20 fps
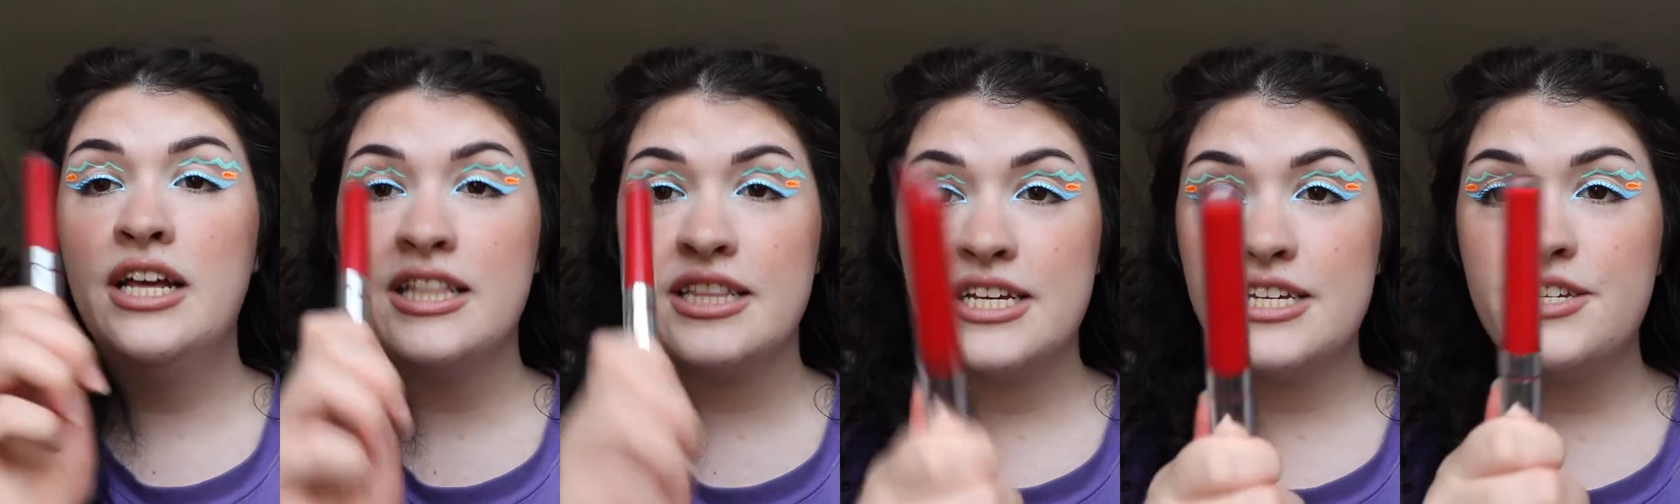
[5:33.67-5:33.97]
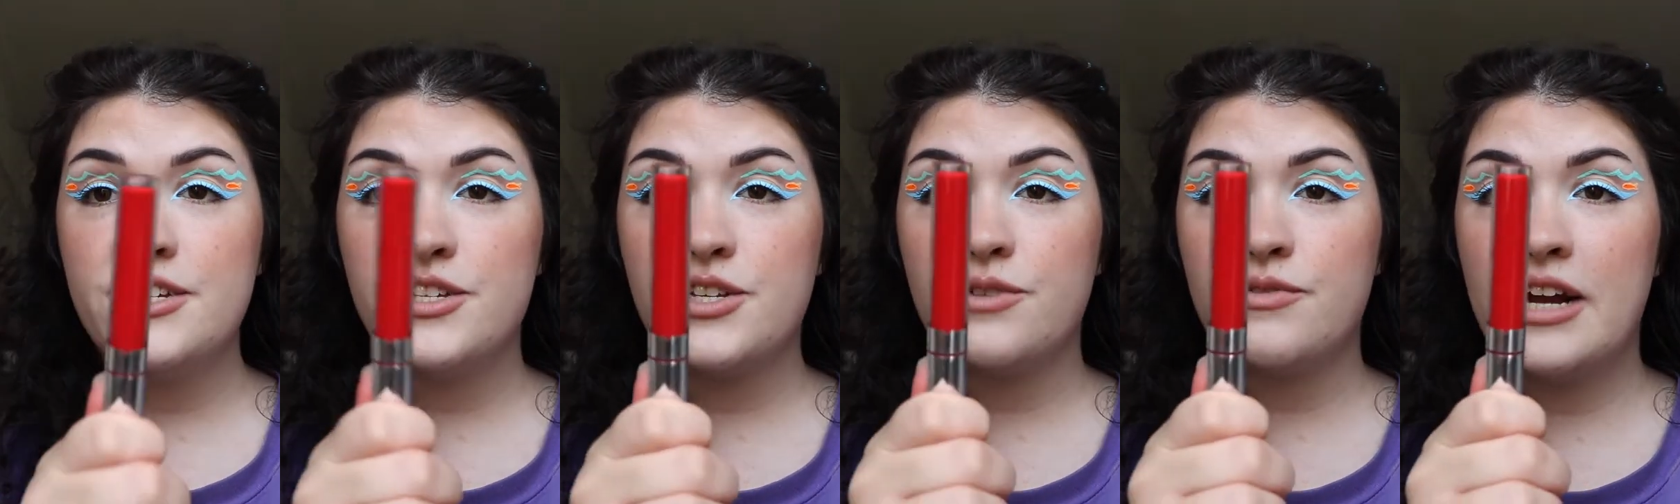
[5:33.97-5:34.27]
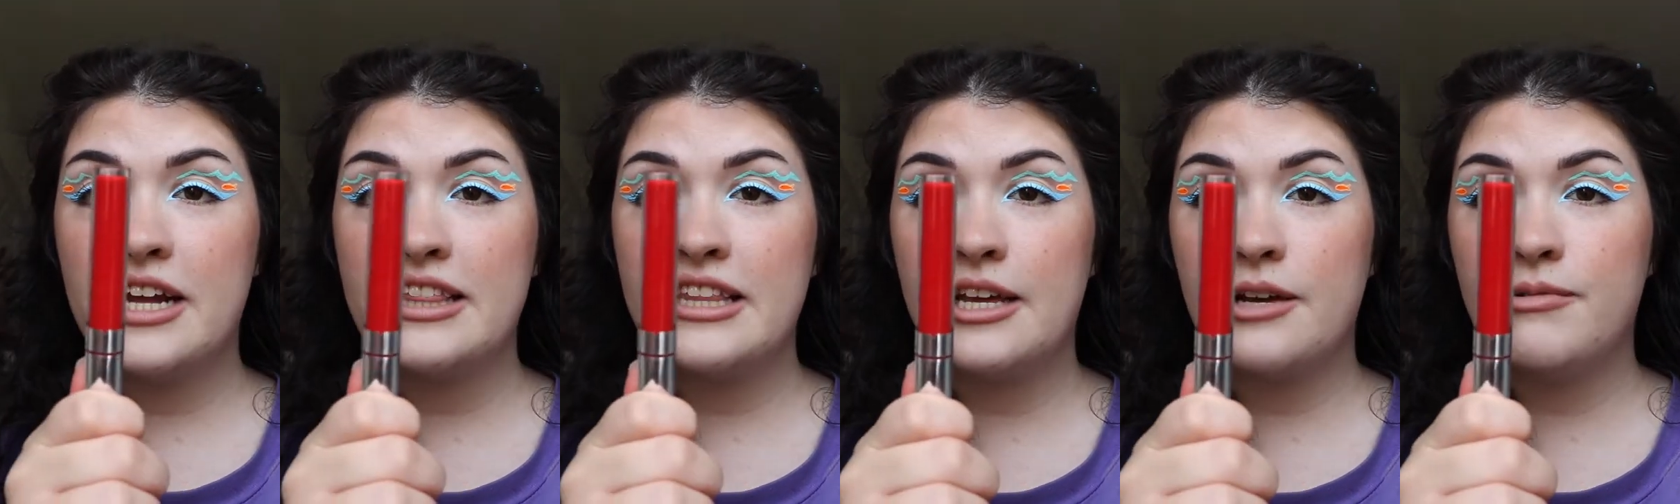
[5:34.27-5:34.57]
This is a
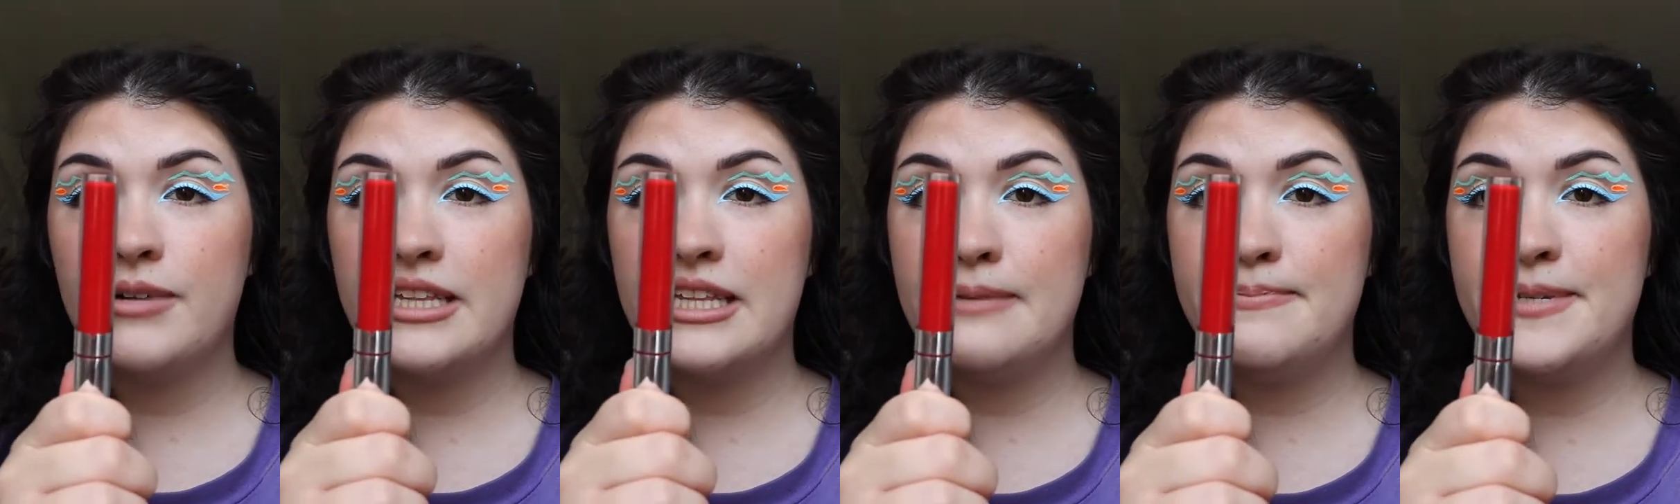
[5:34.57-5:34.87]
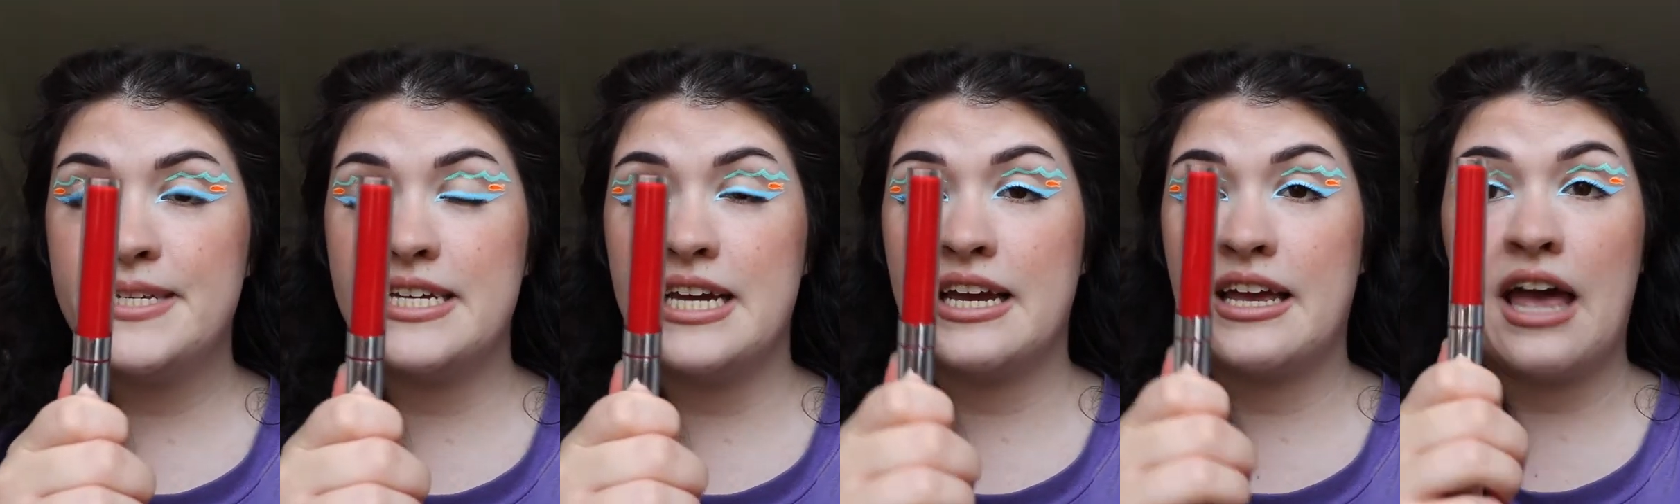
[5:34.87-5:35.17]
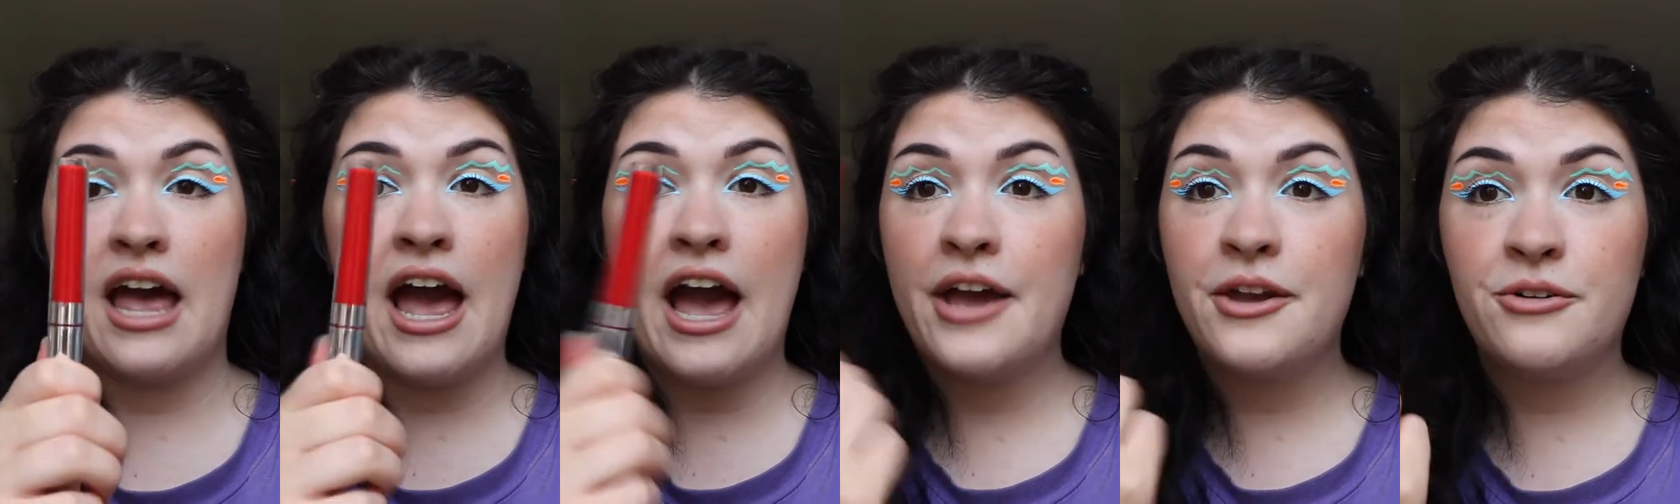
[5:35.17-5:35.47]
red liquid
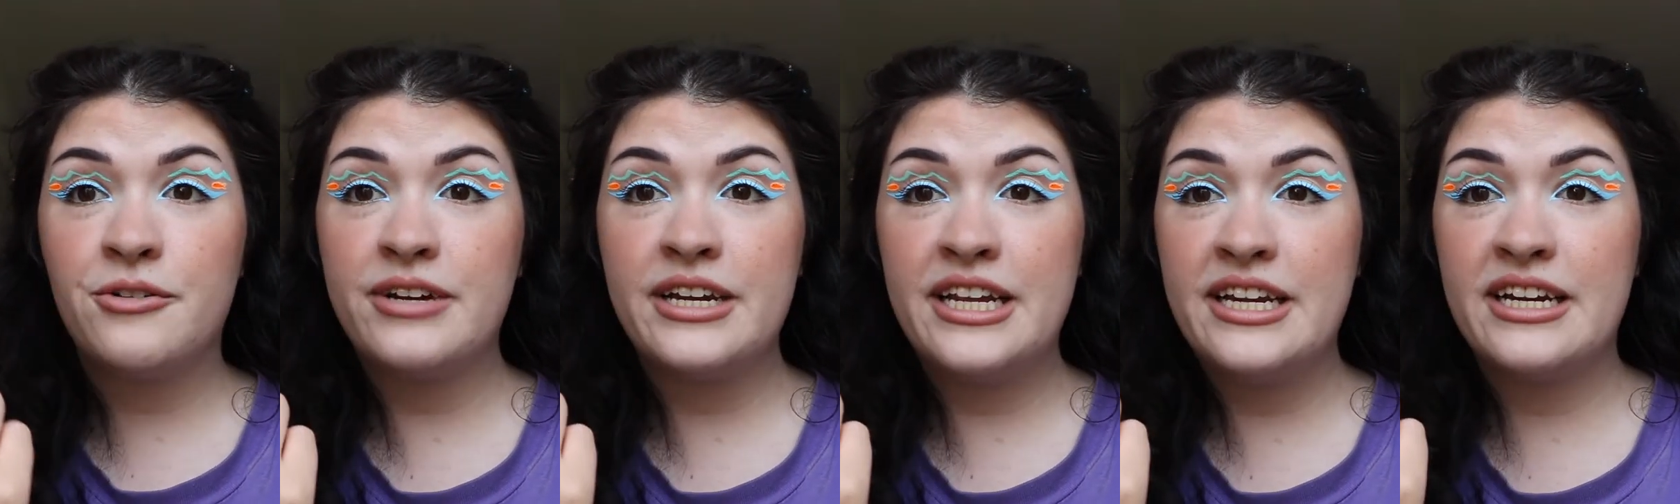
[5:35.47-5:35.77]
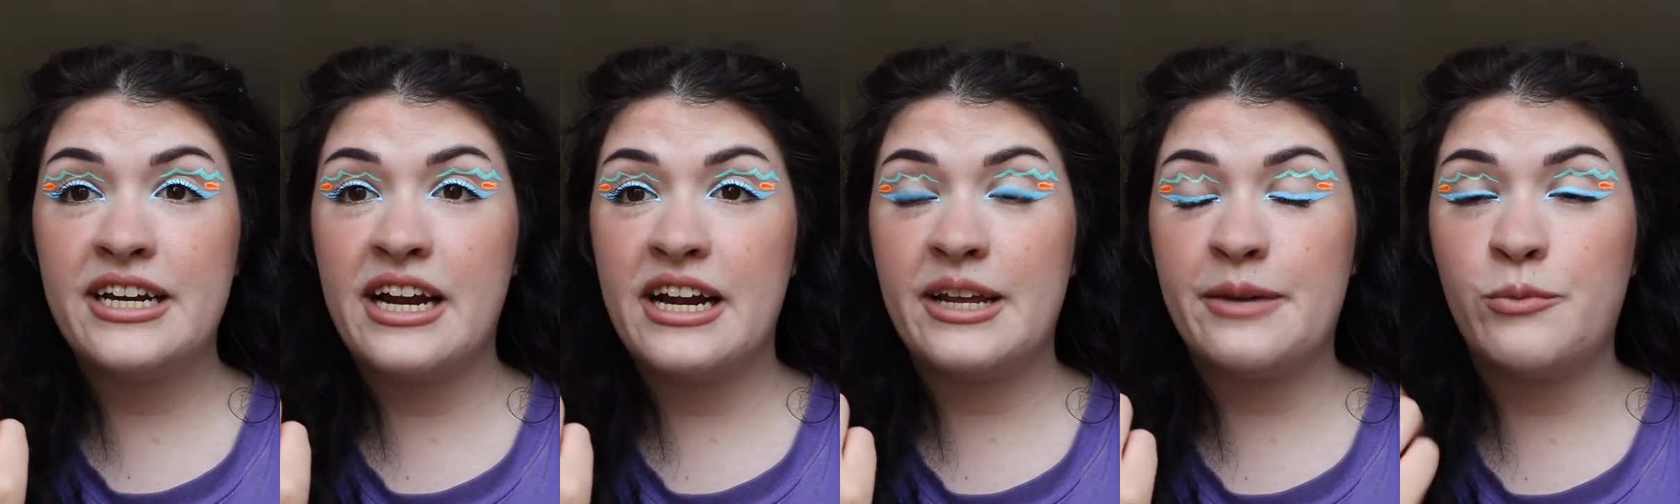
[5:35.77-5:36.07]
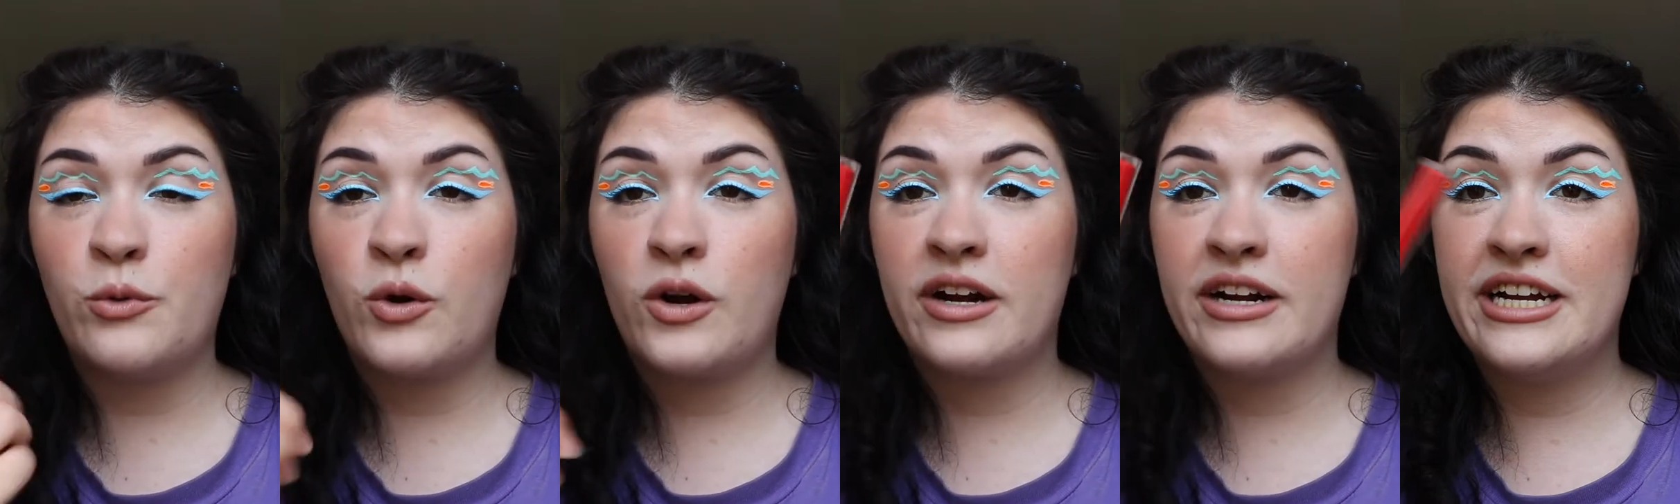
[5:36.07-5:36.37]
lipstick. I don't need it
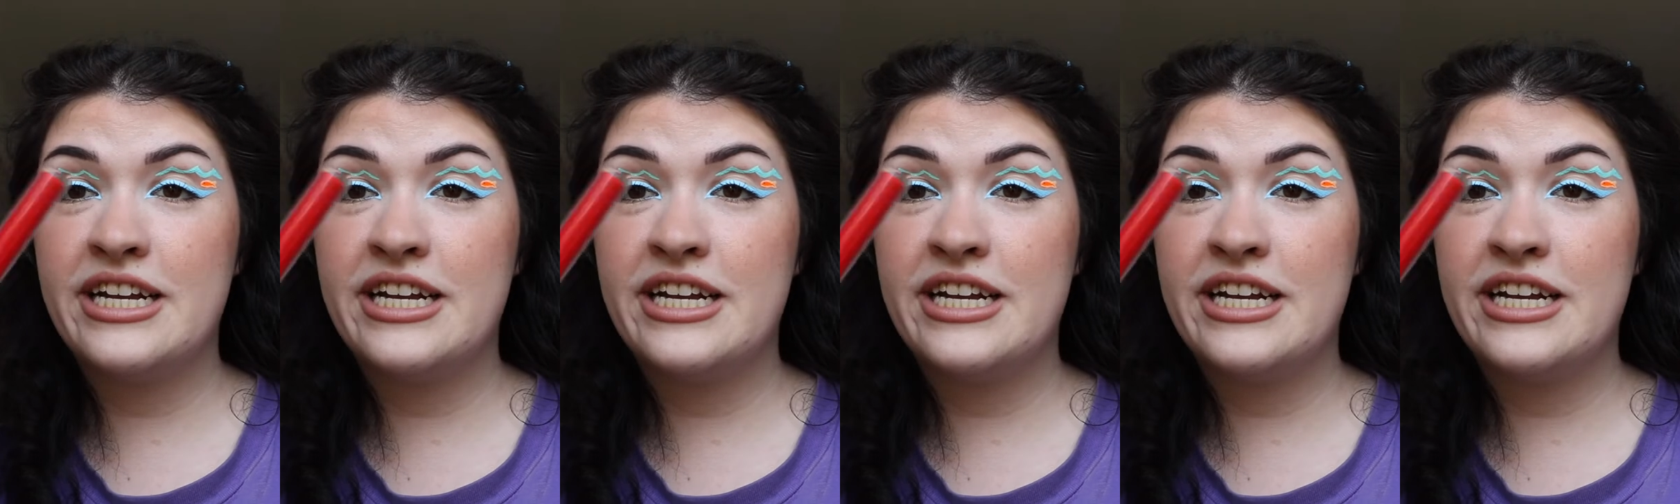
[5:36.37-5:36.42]
anymore.